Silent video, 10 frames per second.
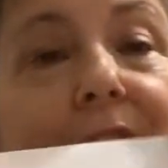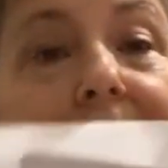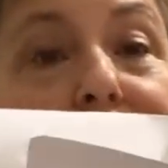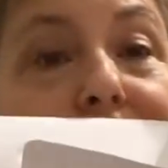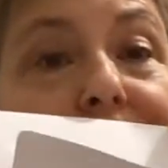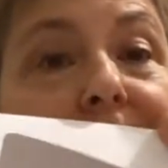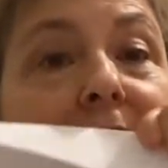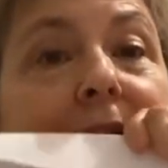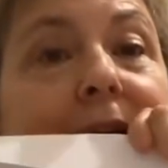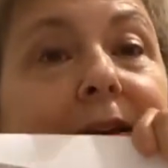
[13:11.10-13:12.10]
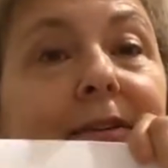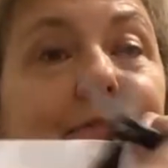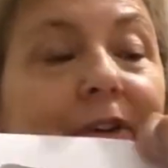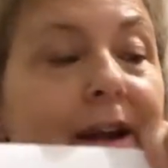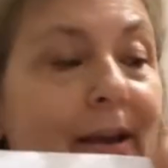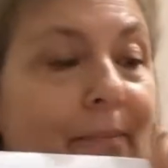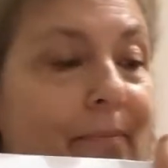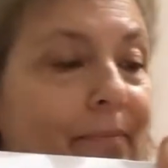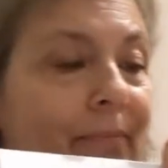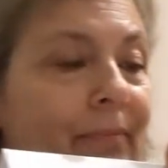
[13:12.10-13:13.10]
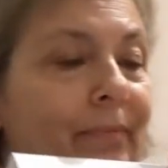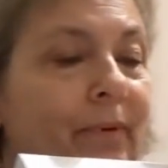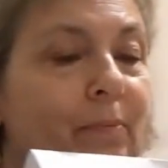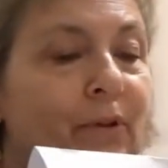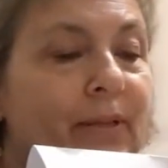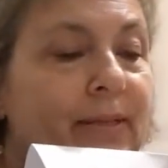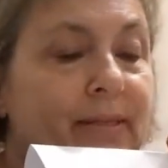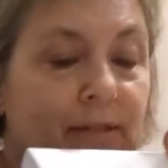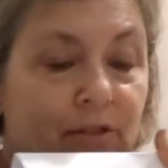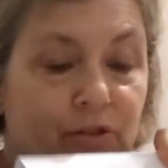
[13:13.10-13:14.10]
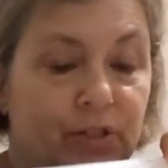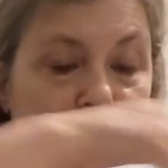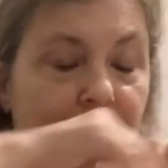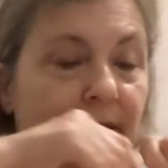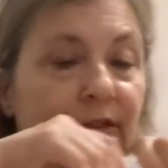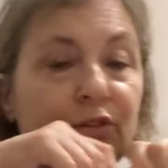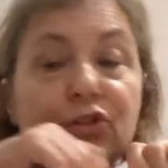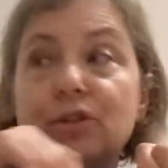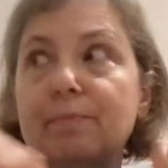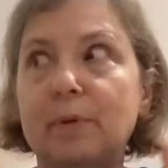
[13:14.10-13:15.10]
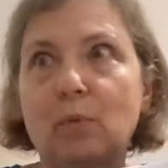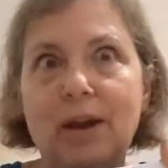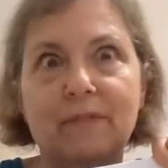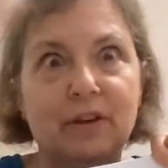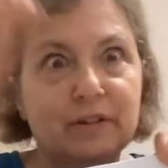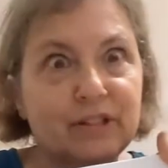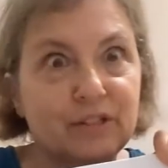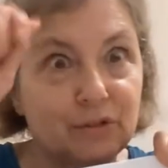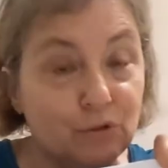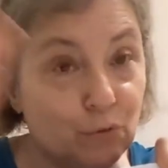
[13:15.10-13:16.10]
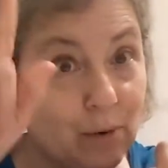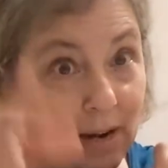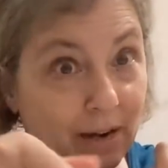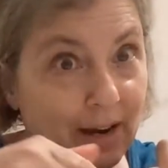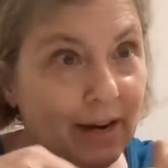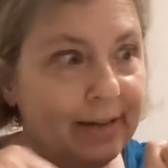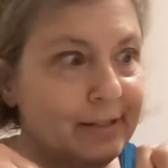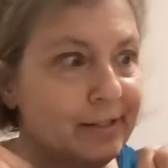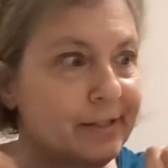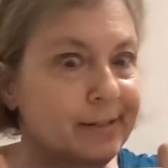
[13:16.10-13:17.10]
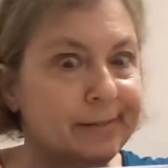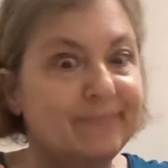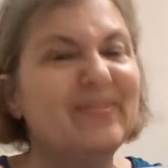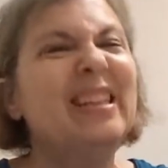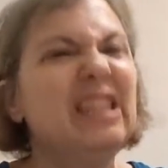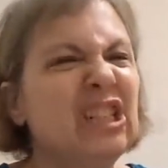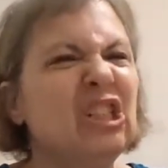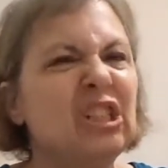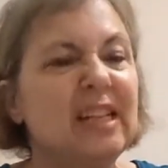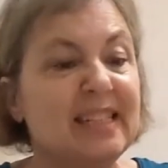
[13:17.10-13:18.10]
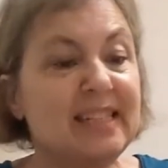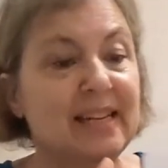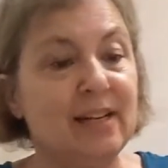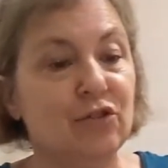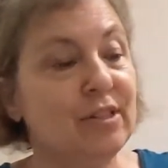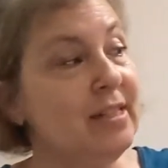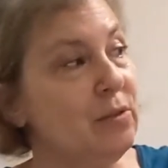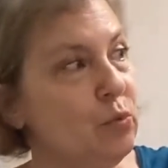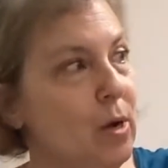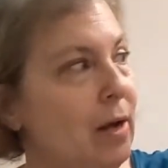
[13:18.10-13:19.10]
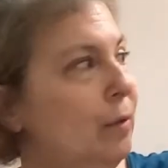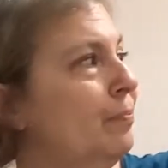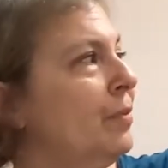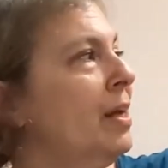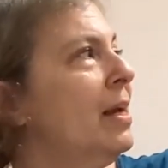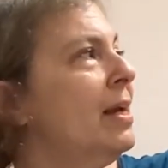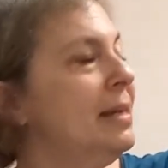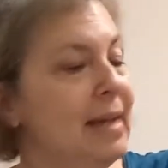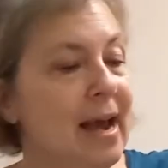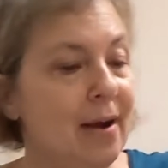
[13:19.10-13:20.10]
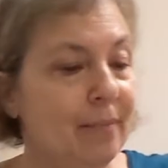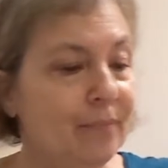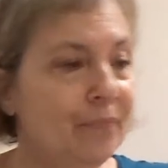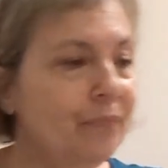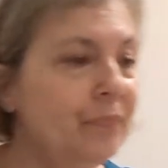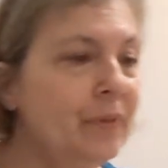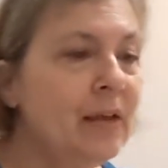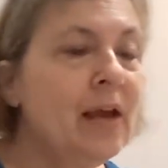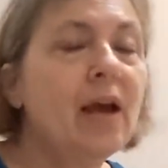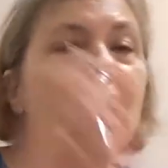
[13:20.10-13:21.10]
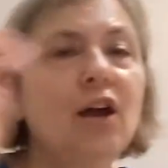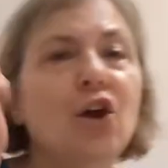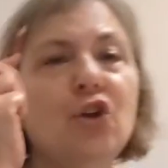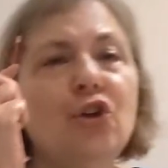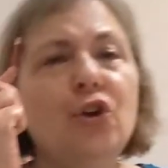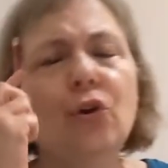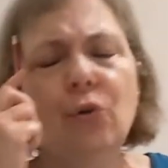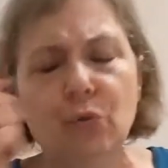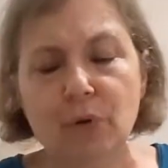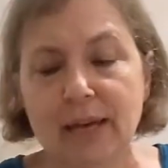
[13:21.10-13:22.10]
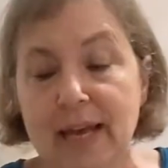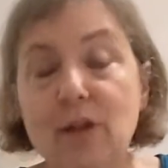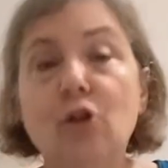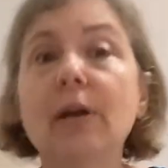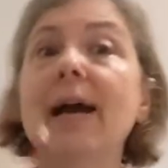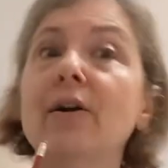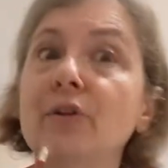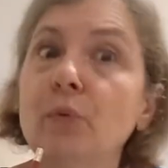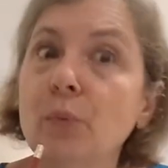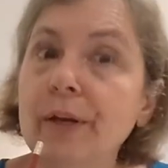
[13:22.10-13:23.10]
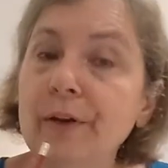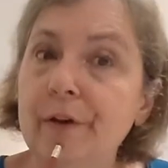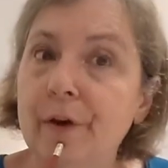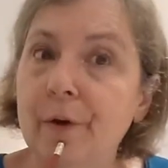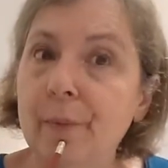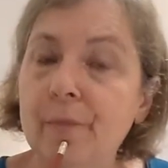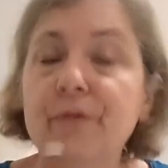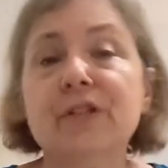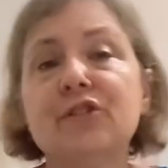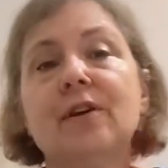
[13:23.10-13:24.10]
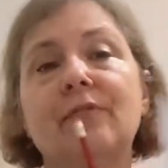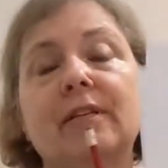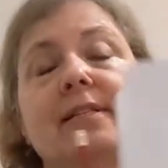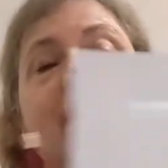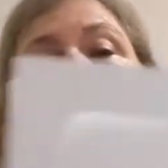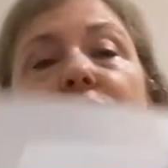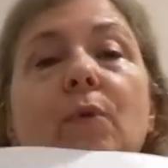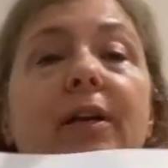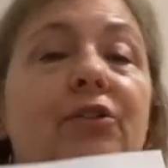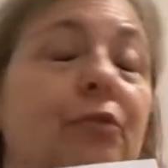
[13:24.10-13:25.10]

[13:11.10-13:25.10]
frame, right? A frame. Let me put these scissors down. You shouldn't be waving your scissors around like I just did. That's dangerous as well. Now, you can look out your window. First, you have to decide, do you want to